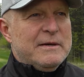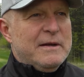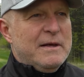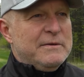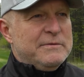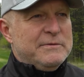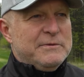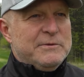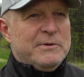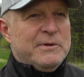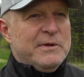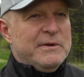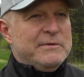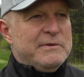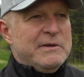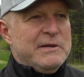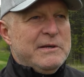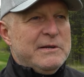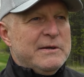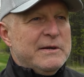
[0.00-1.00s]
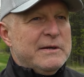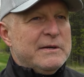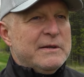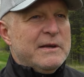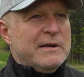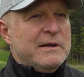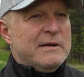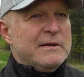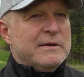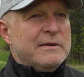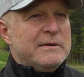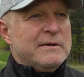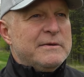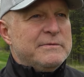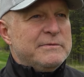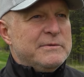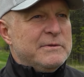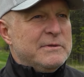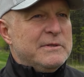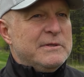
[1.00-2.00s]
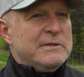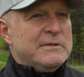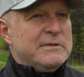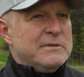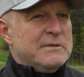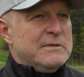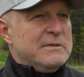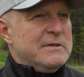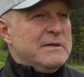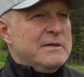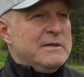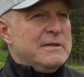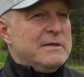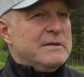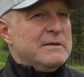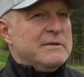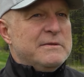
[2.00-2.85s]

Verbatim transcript: love to live here in Calgary for these uh,